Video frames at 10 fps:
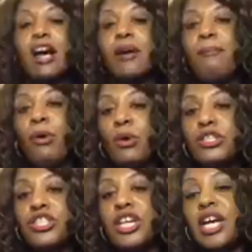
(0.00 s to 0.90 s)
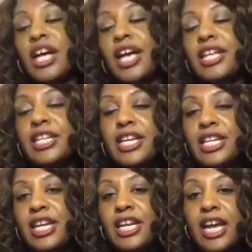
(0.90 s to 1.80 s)
Portia and
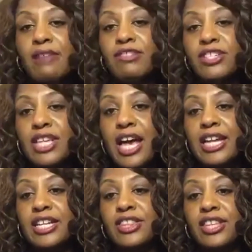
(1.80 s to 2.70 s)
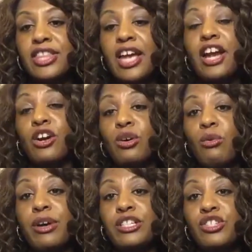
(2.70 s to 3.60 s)
Nene have decided that they are
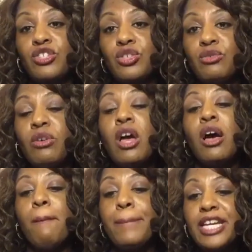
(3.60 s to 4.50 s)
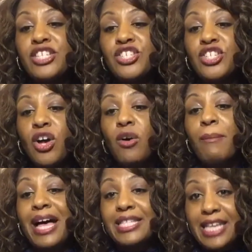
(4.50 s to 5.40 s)
going to do Bitch Stole
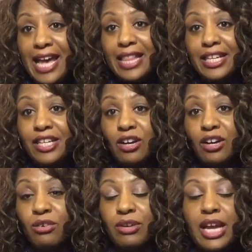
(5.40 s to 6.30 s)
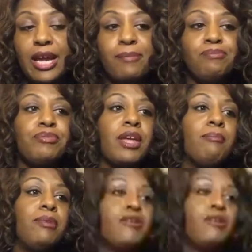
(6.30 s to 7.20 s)
My Talent, okay?
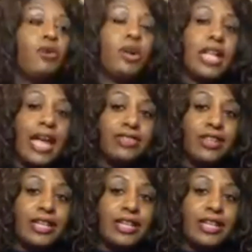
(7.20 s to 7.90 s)
Before that, the